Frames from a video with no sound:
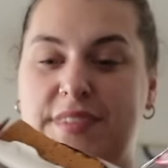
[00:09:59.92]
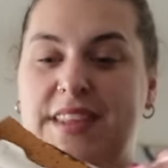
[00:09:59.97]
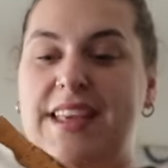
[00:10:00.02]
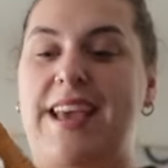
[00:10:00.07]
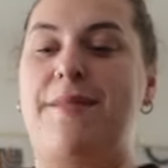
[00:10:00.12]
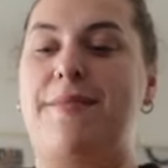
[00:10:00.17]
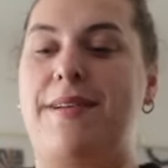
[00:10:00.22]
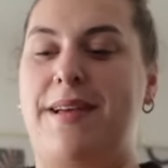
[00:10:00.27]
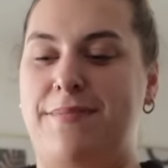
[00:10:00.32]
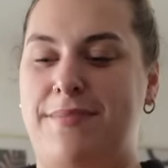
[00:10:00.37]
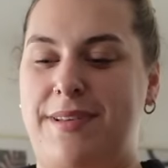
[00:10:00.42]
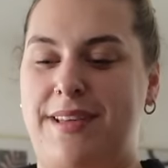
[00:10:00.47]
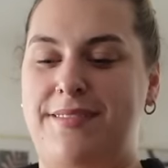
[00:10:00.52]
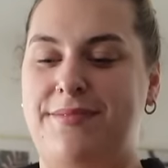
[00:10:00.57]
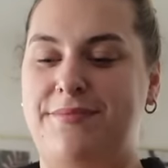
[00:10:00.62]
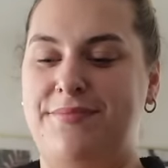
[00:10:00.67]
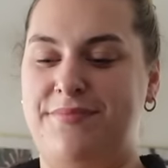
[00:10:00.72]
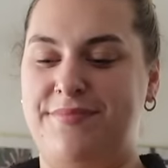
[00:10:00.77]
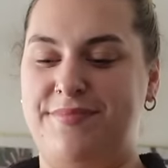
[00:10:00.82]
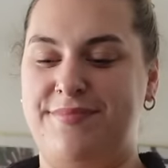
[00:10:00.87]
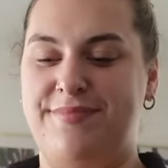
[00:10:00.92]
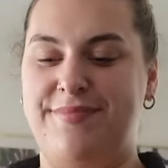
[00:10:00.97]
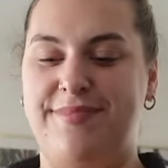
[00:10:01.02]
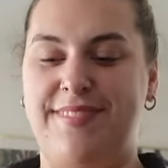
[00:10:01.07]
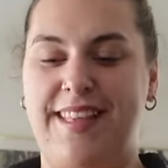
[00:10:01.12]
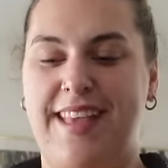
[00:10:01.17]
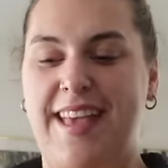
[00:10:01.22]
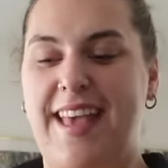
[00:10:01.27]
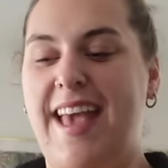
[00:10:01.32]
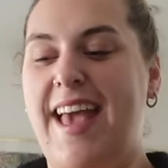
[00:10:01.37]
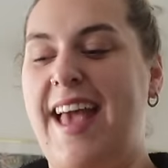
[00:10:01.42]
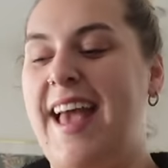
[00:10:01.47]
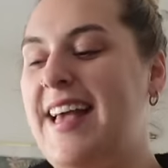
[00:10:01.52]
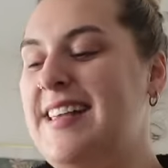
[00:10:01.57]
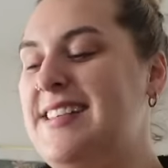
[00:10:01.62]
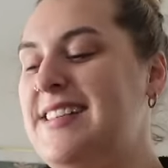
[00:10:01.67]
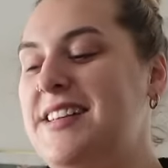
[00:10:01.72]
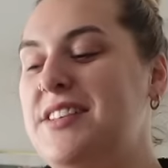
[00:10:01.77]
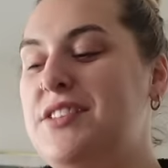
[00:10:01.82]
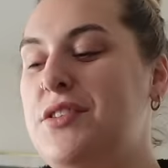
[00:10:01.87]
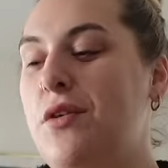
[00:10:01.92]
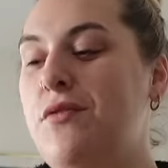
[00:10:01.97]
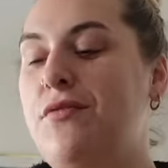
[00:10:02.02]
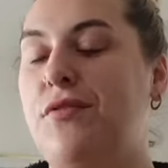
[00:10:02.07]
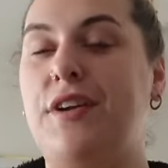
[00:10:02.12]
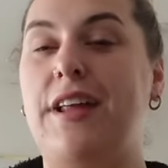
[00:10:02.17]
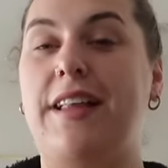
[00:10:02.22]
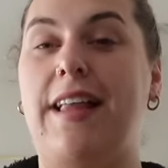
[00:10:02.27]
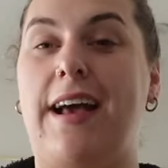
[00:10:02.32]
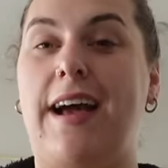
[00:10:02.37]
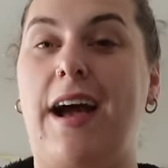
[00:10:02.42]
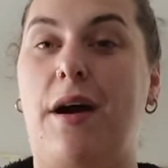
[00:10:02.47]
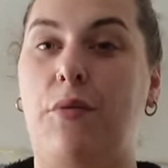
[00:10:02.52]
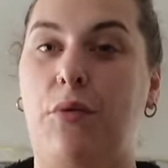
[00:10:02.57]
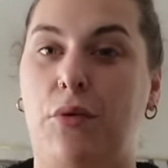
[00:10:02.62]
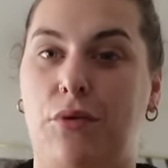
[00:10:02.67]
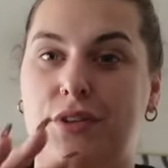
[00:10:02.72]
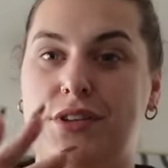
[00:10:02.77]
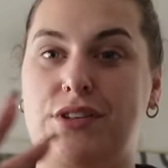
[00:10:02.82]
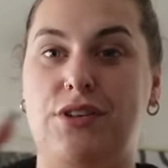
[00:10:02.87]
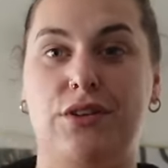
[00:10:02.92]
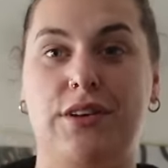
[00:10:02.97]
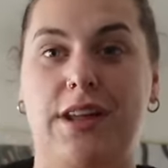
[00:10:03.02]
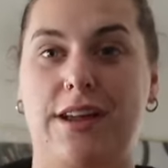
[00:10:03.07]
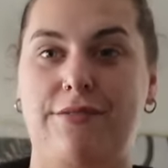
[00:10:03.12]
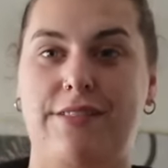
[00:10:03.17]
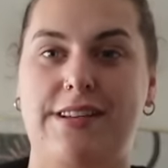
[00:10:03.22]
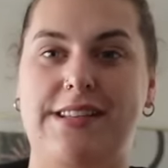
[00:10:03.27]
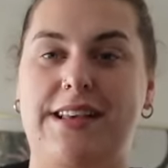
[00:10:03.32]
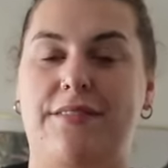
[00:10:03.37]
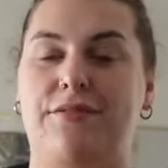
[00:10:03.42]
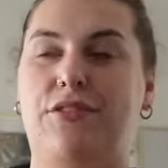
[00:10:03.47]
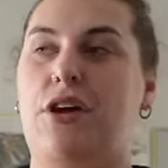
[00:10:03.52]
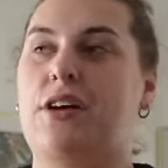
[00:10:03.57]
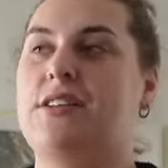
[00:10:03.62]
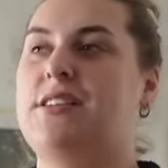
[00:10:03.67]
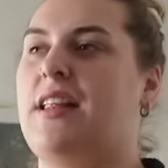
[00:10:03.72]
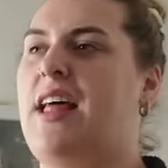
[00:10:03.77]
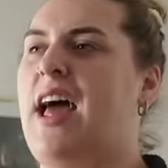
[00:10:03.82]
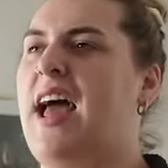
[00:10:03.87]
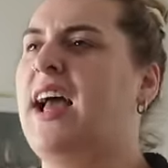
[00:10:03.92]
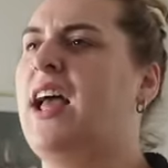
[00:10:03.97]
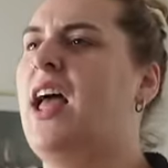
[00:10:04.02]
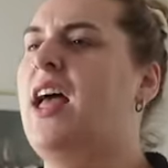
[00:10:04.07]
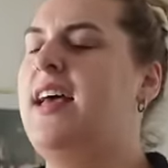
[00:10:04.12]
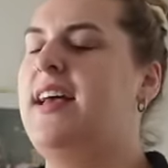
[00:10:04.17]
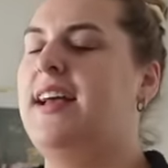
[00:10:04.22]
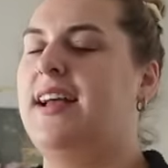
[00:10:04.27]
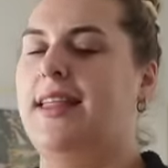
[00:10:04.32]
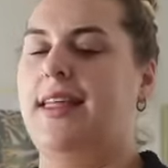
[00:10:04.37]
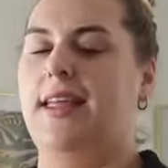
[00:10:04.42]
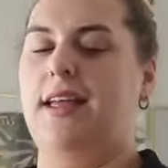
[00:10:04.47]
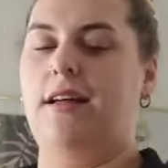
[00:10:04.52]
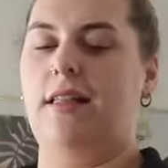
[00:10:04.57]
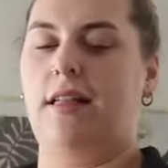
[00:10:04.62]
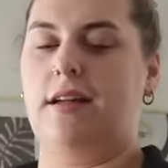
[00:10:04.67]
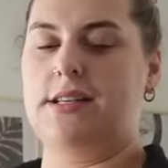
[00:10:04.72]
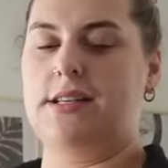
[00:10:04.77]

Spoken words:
Yeah, baby. Isn't it so funny, like, how all the Sunday reset vlogs are, like, clean girl